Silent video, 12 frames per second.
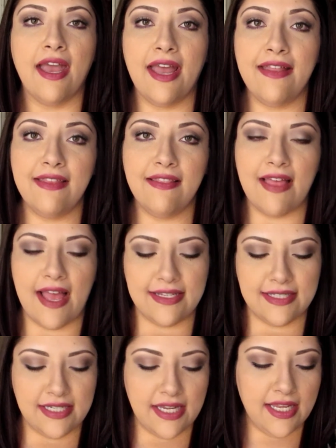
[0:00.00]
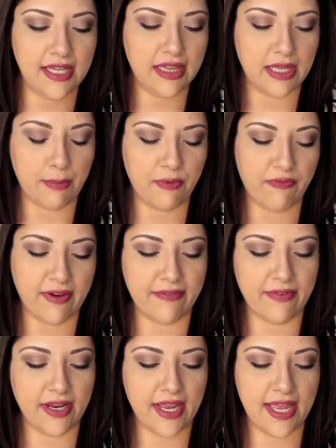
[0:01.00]
And the last lip
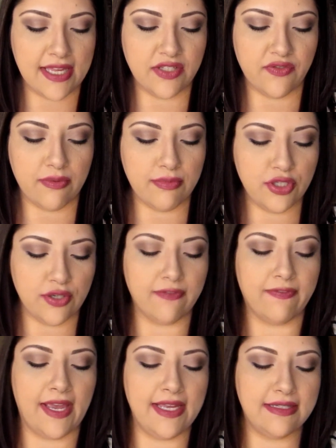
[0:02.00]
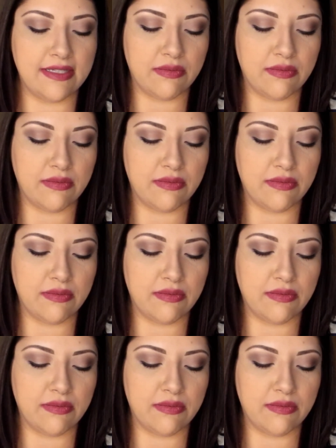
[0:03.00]
favorite is from Too Faced.